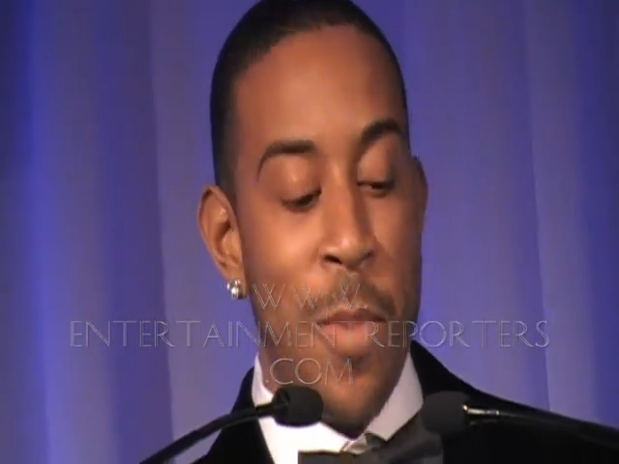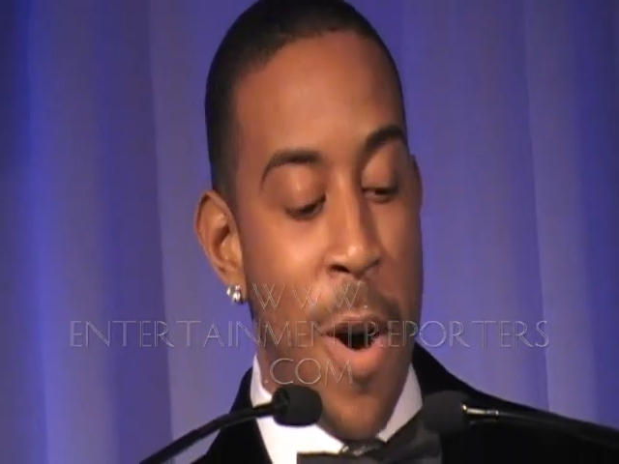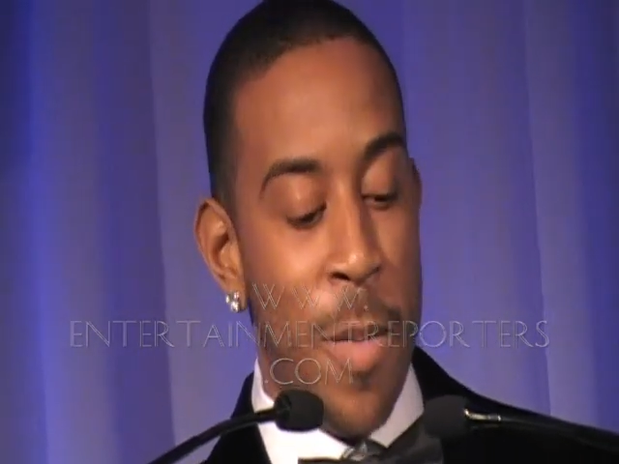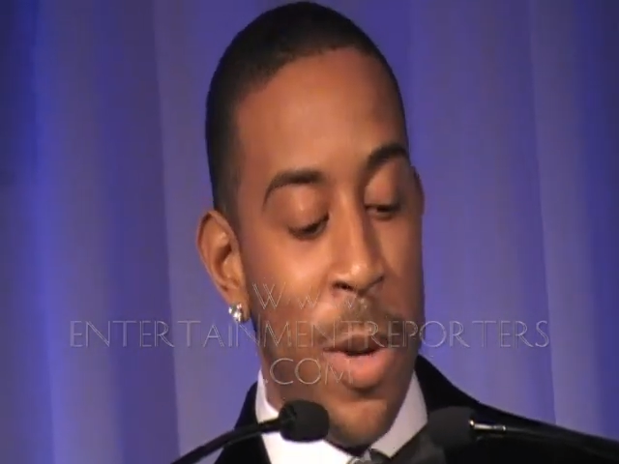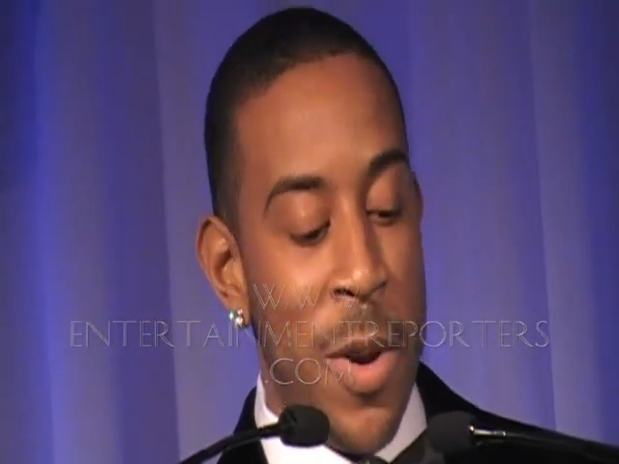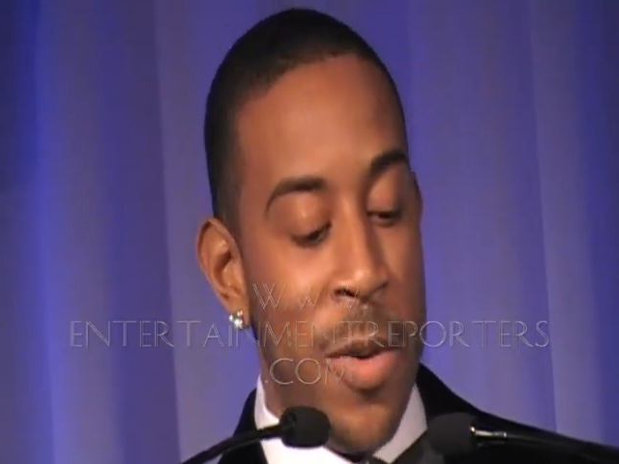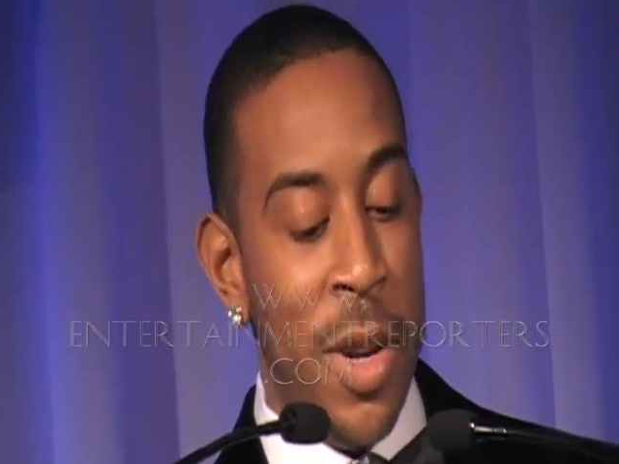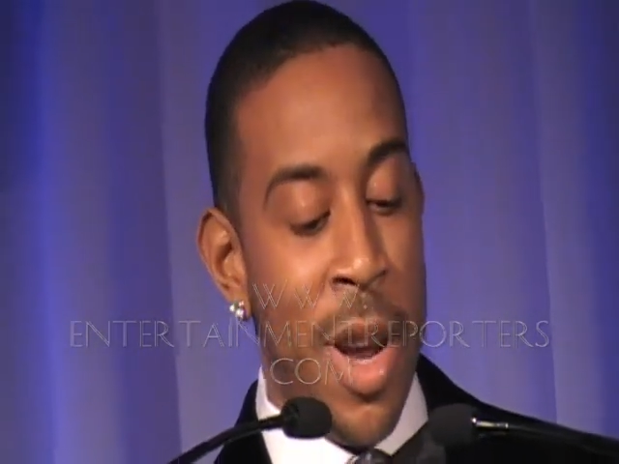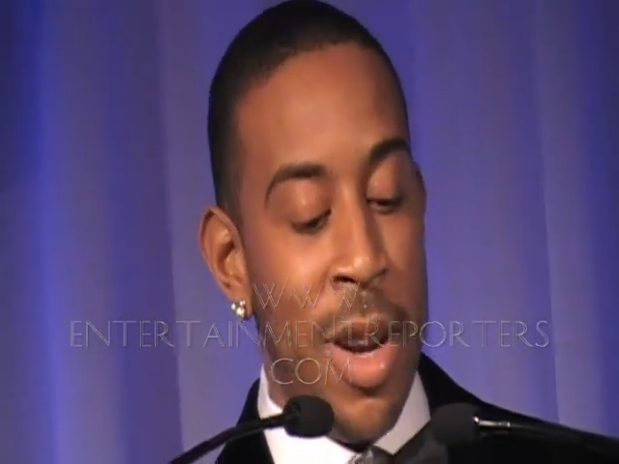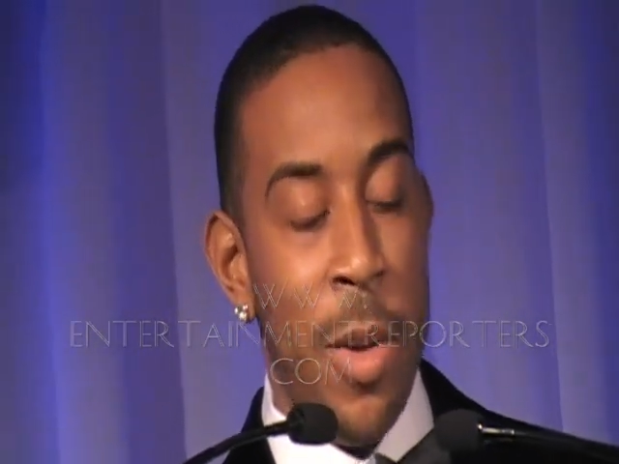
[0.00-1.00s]
Maupin
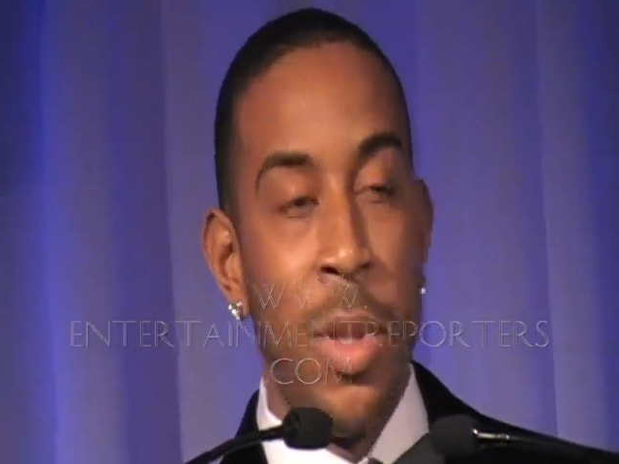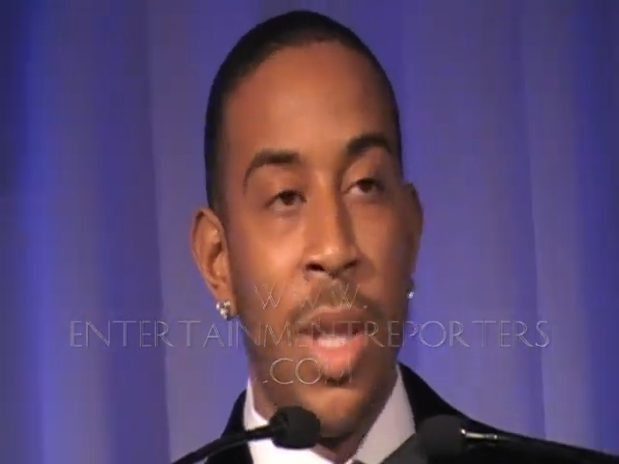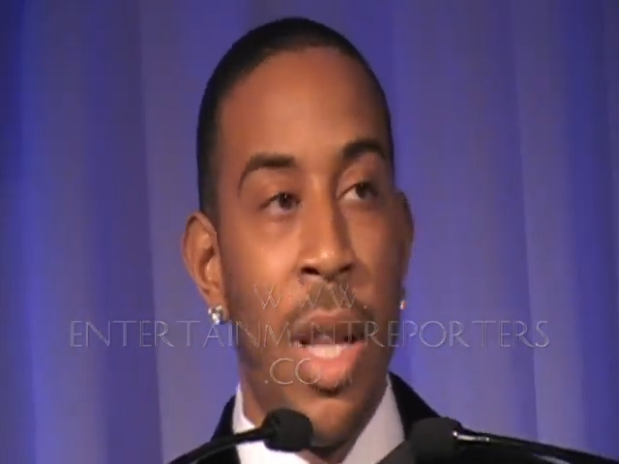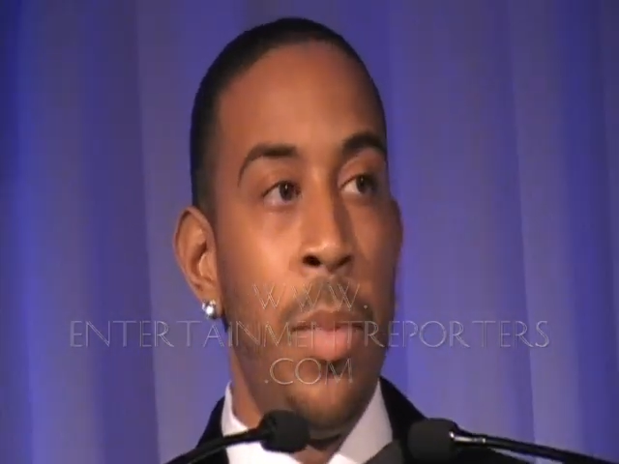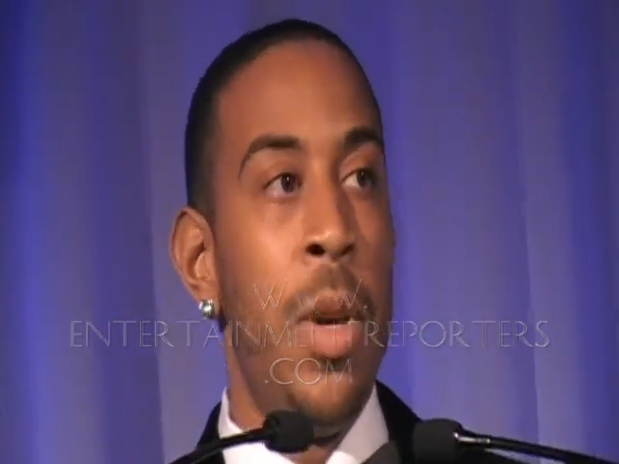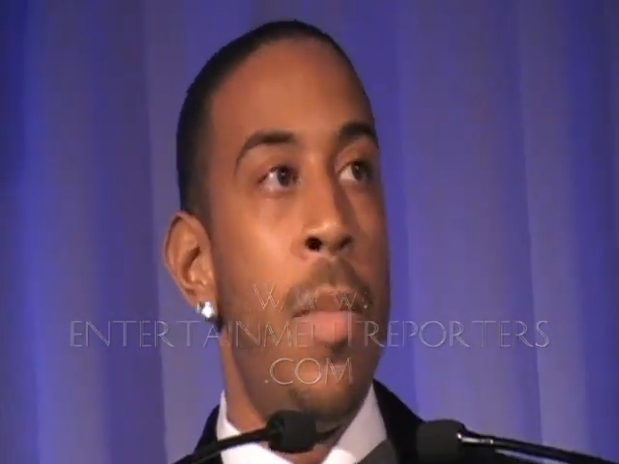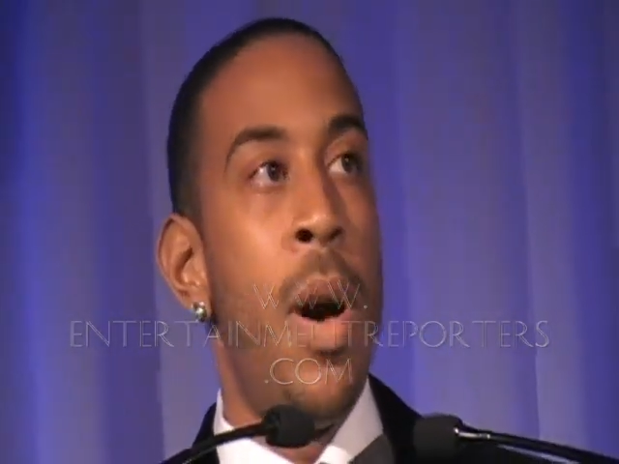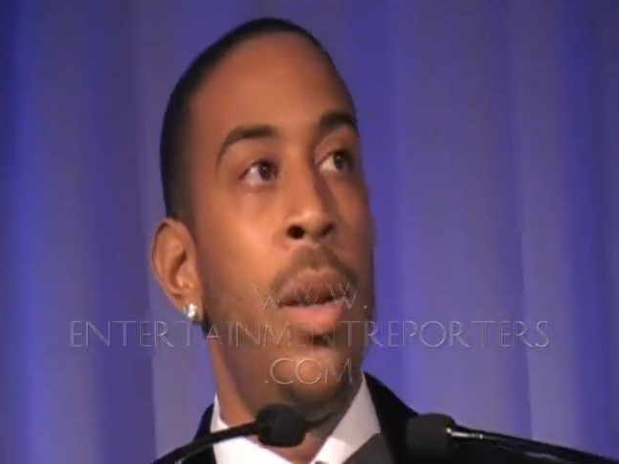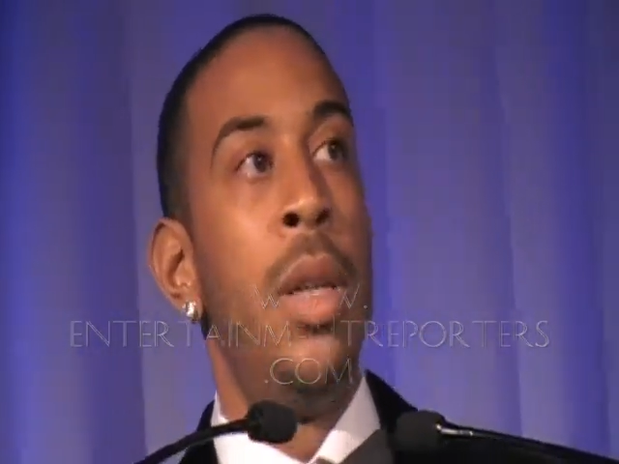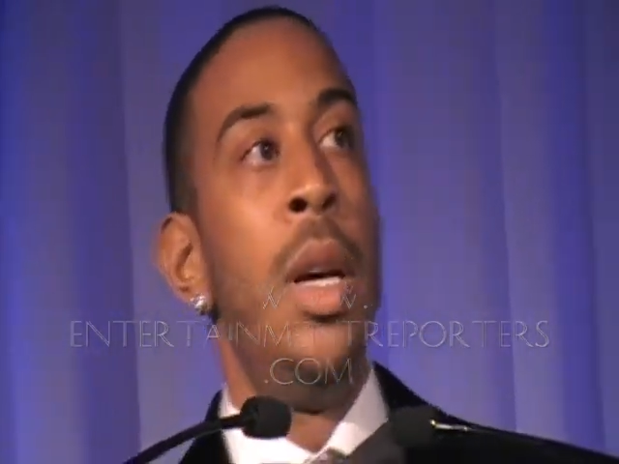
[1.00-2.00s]
over there, and he was telling me
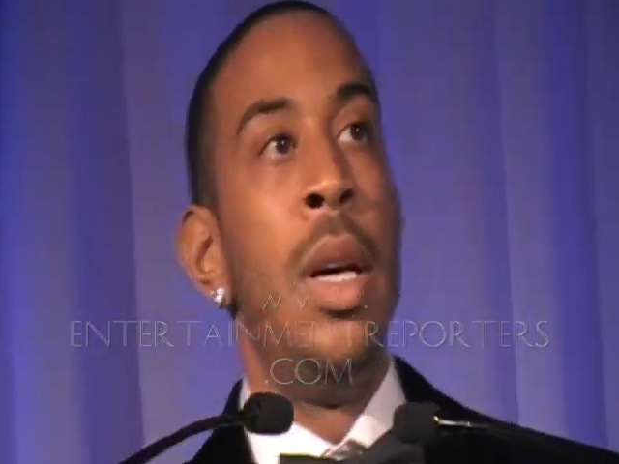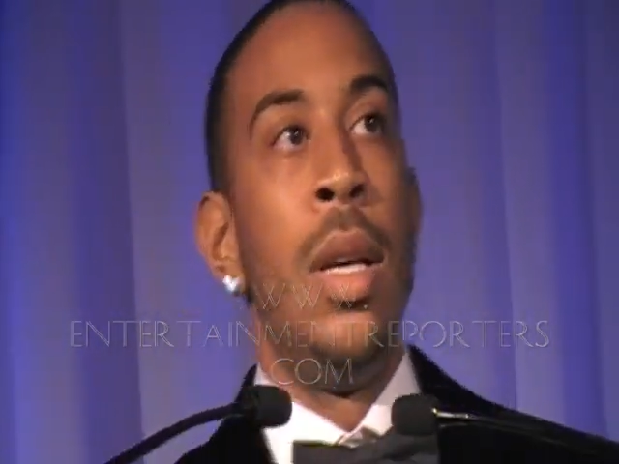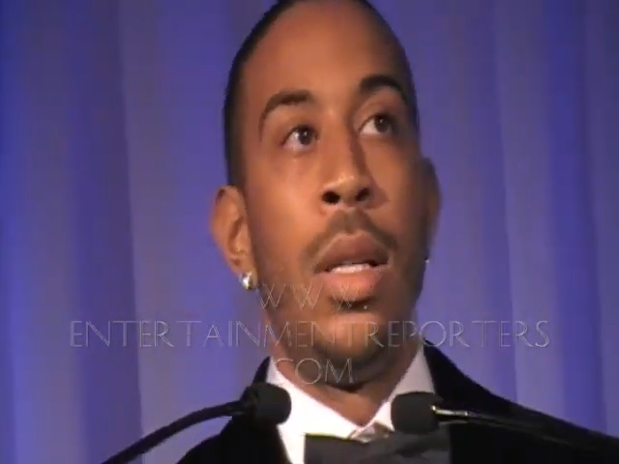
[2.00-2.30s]
about